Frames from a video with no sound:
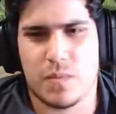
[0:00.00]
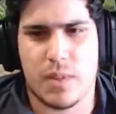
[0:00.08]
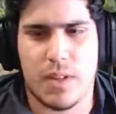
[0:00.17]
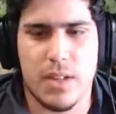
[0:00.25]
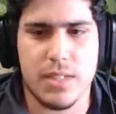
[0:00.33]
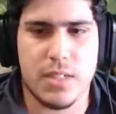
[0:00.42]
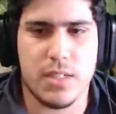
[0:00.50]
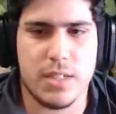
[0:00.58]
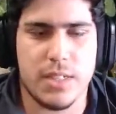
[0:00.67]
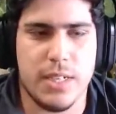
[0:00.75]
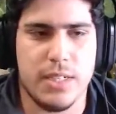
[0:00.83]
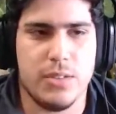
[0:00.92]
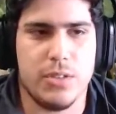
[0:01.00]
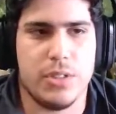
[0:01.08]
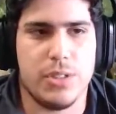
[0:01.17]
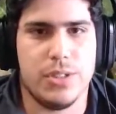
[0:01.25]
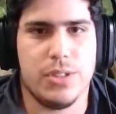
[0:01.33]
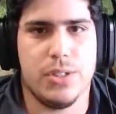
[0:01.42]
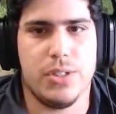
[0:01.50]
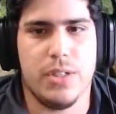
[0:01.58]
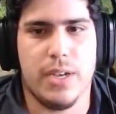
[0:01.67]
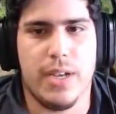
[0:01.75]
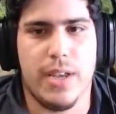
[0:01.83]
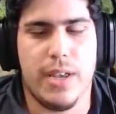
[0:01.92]
That's gonna
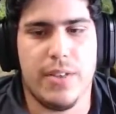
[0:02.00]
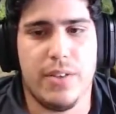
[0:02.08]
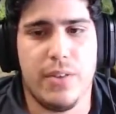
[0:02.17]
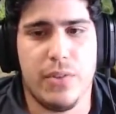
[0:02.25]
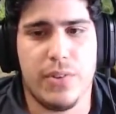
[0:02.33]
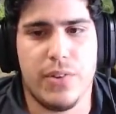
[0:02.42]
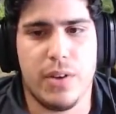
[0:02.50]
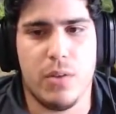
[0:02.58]
counter every single